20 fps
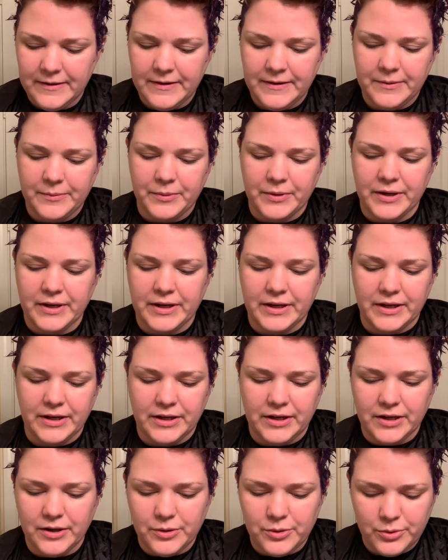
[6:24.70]
We're gonna
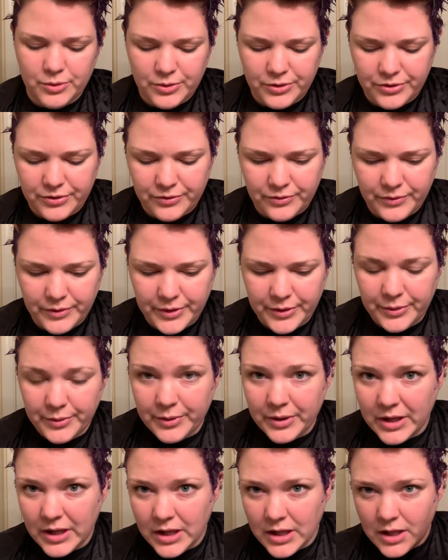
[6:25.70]
go
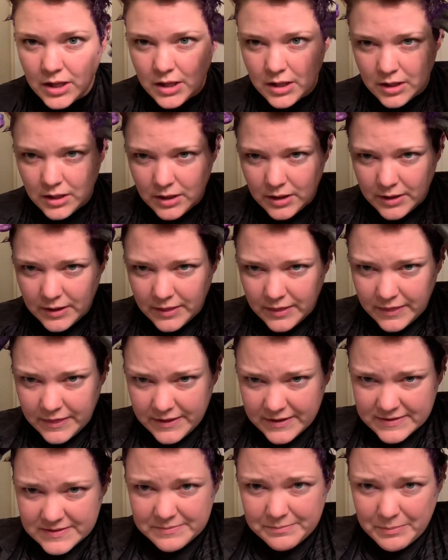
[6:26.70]
through
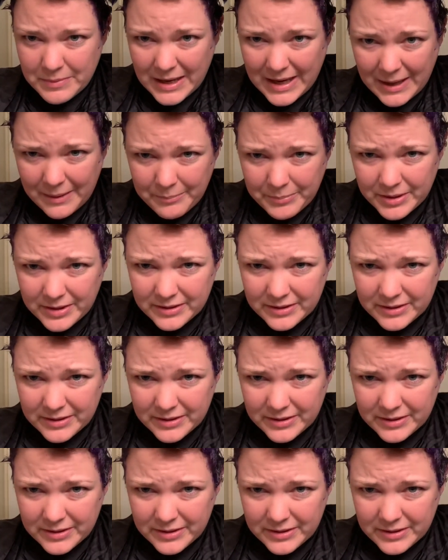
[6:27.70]
this mop.